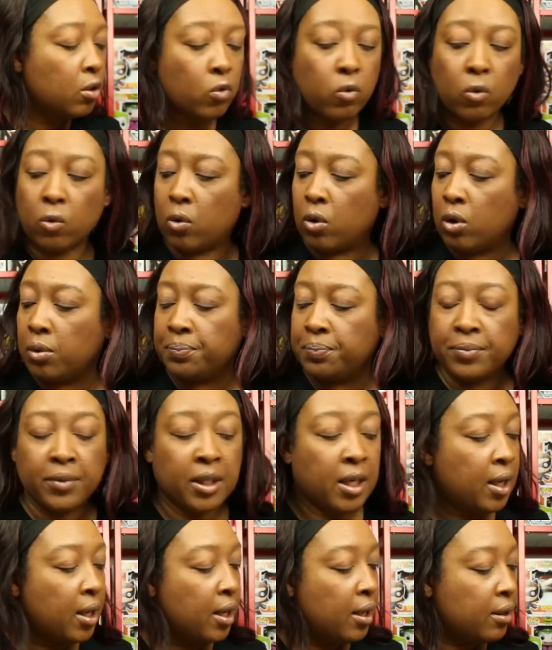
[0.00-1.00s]
Cool.
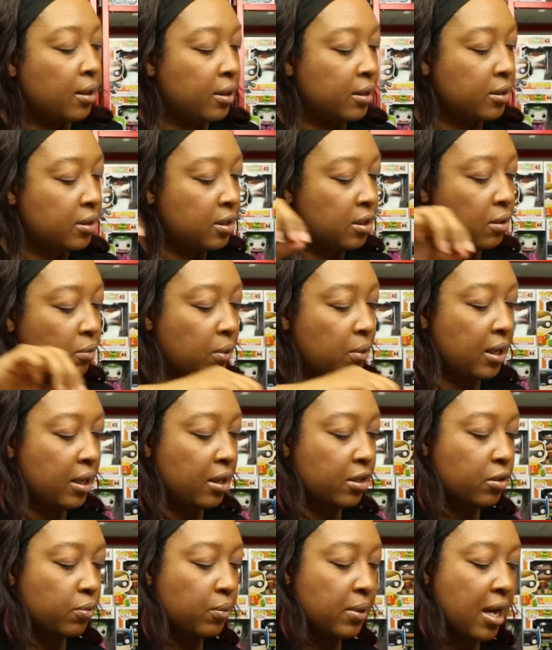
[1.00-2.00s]
Let's see what
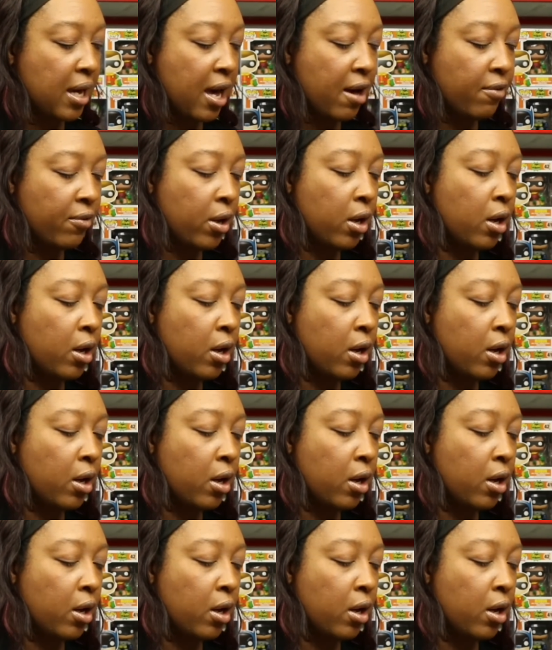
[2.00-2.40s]
else we have.